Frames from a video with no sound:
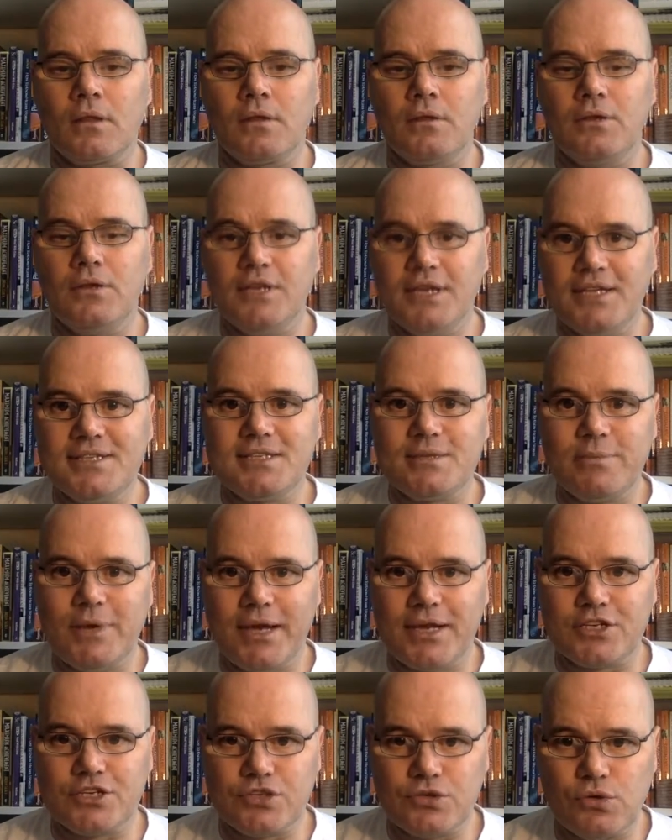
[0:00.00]

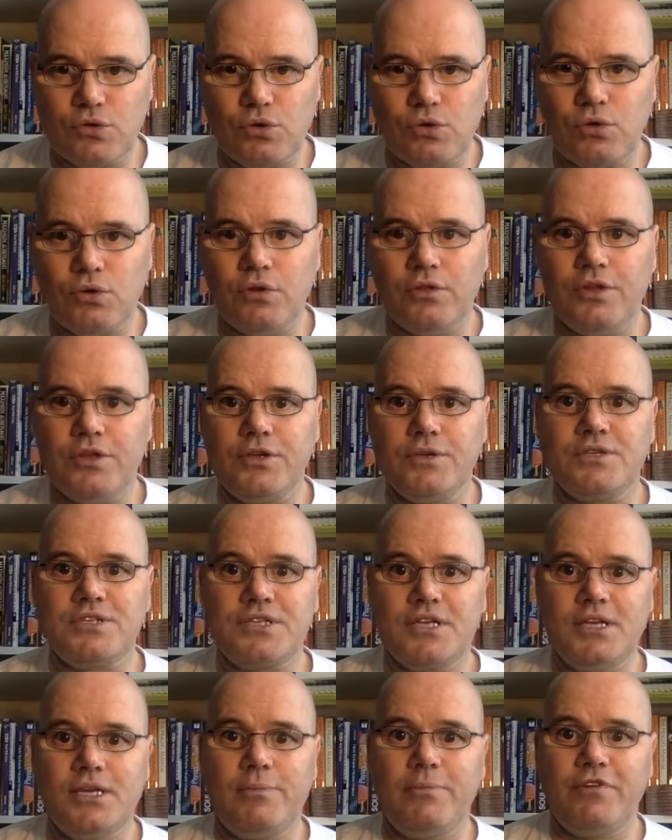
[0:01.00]
that you
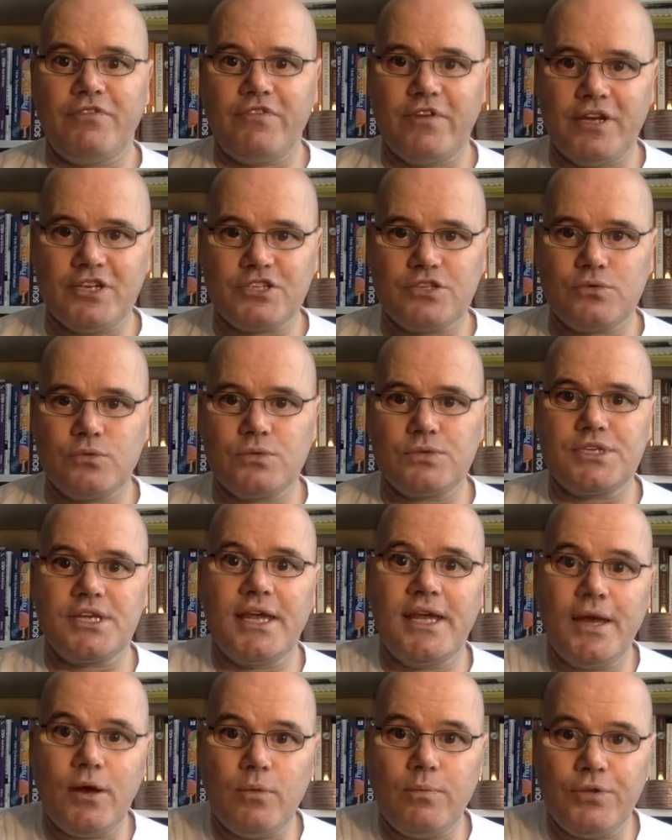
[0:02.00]
see a professional
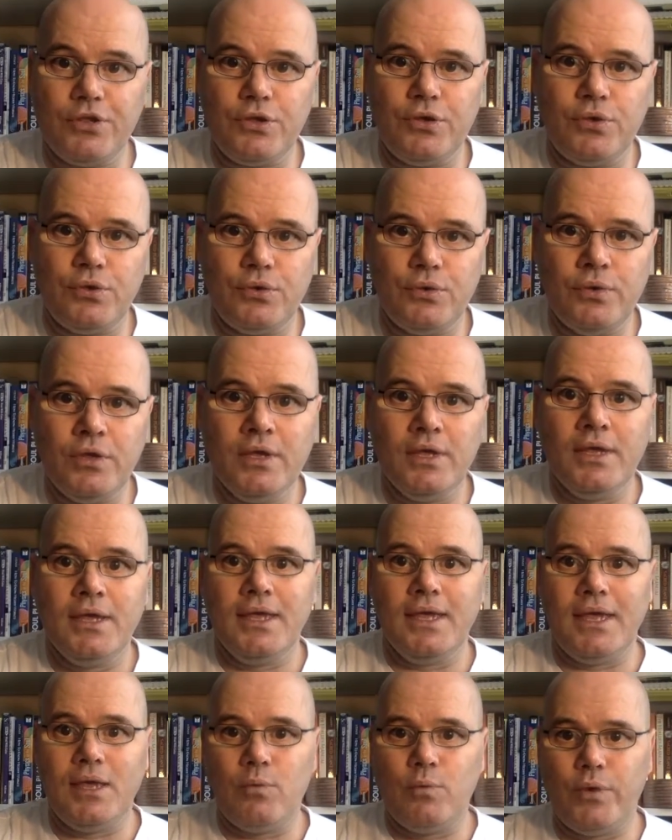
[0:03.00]
to help you
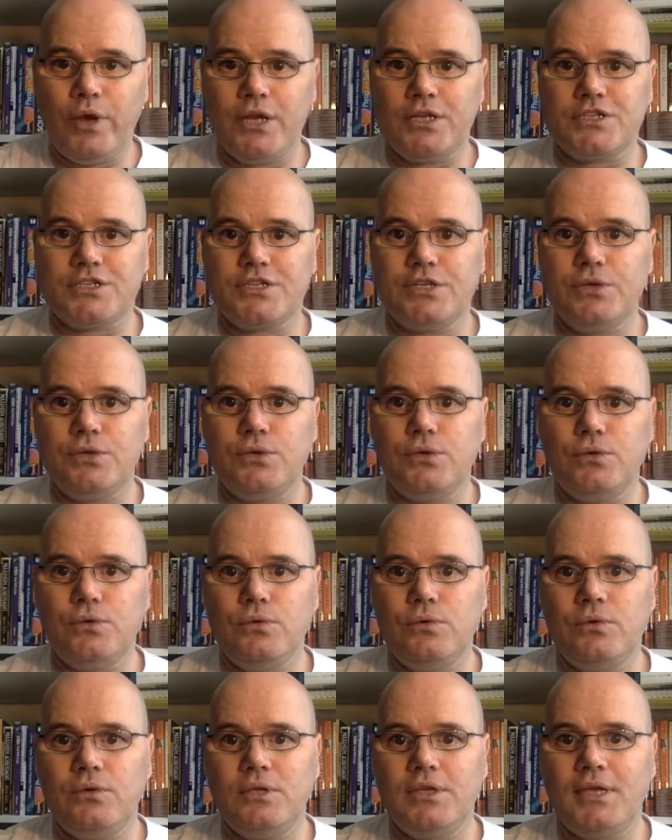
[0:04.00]
in which
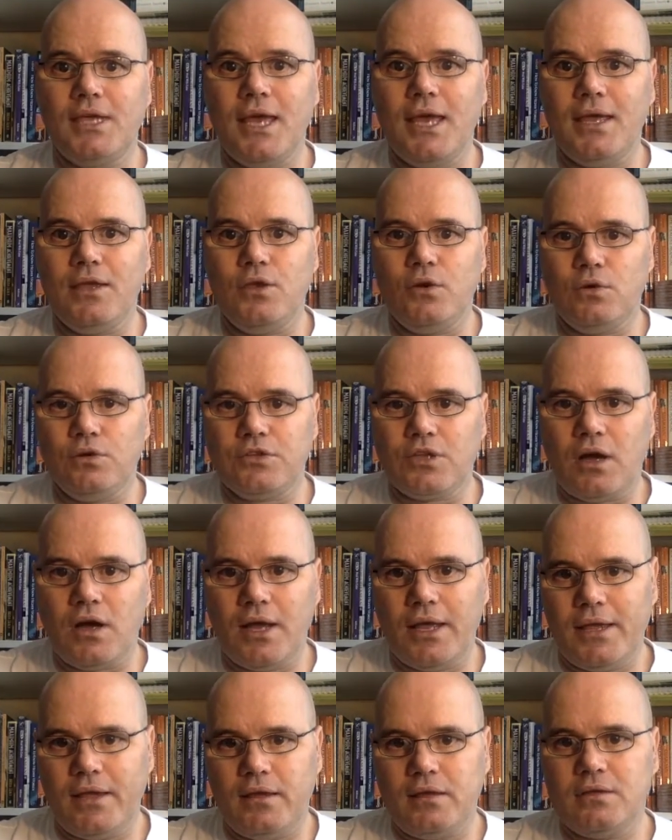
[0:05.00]
to get your
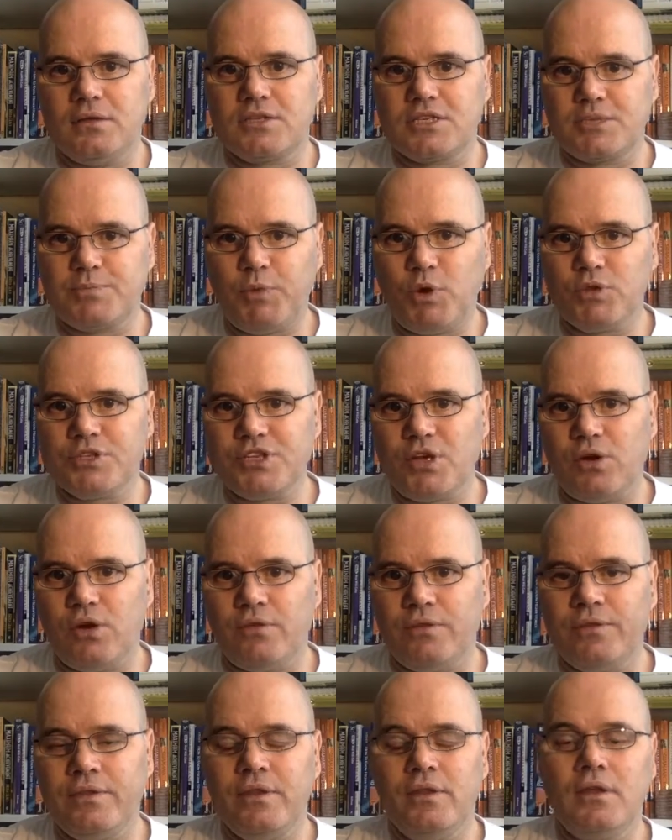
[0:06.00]
diet spot
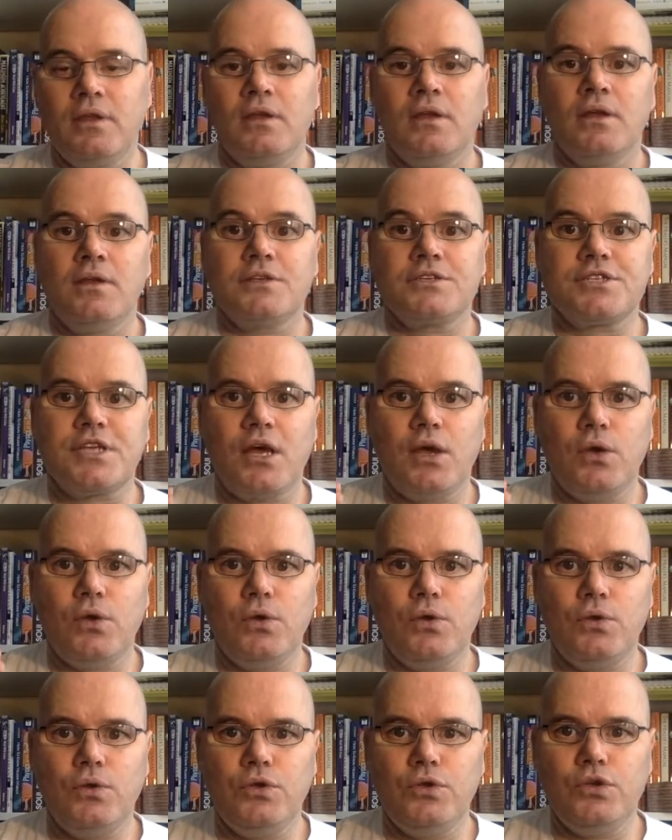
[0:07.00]
on, so
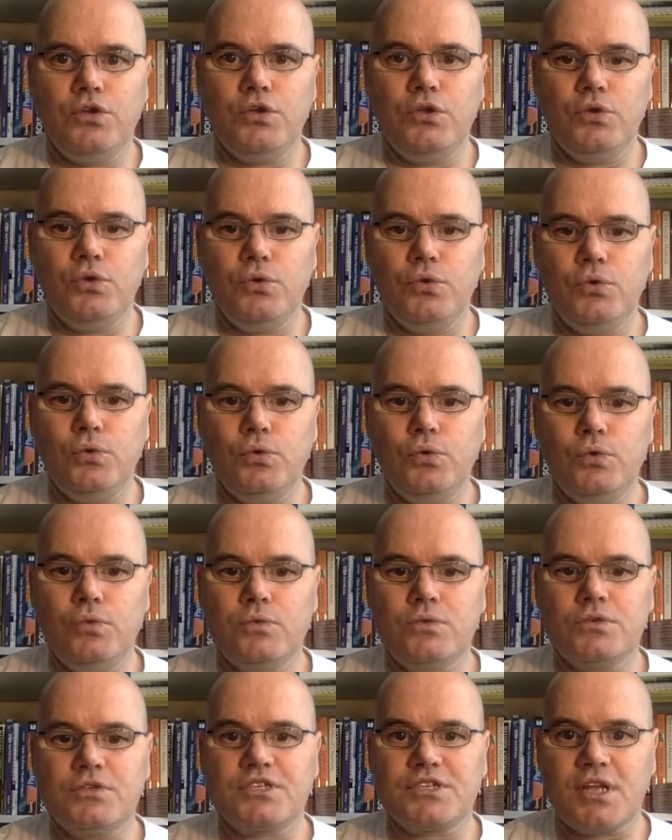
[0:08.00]
you
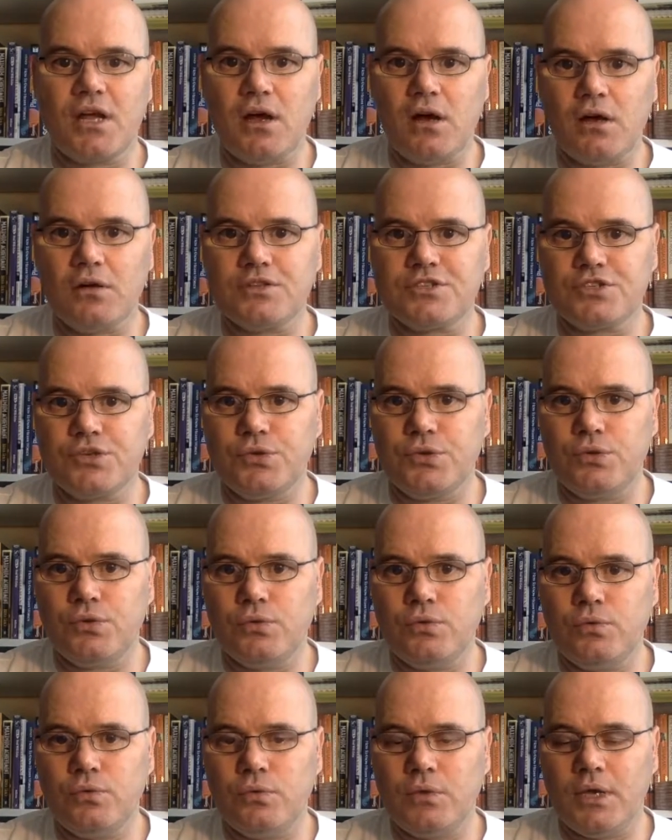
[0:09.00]
start
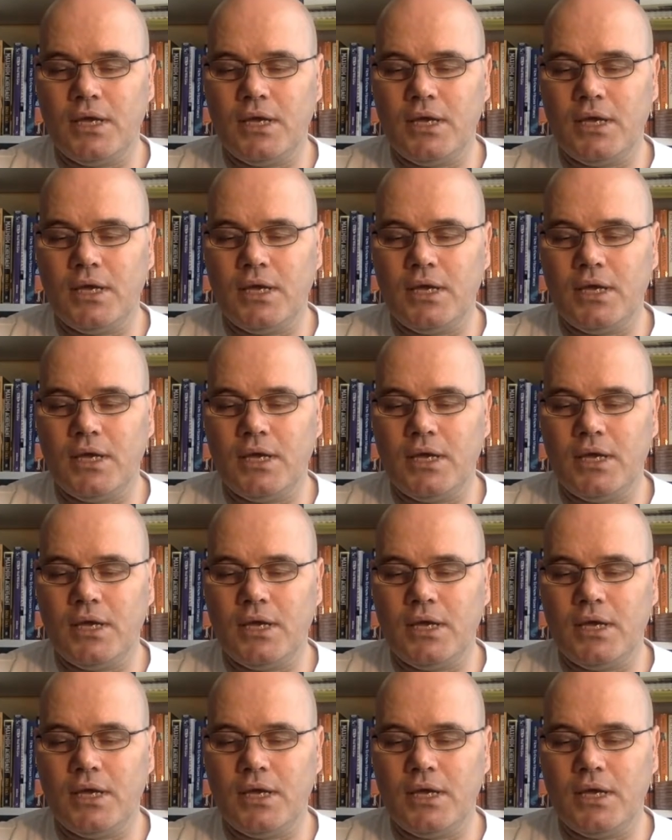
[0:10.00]
to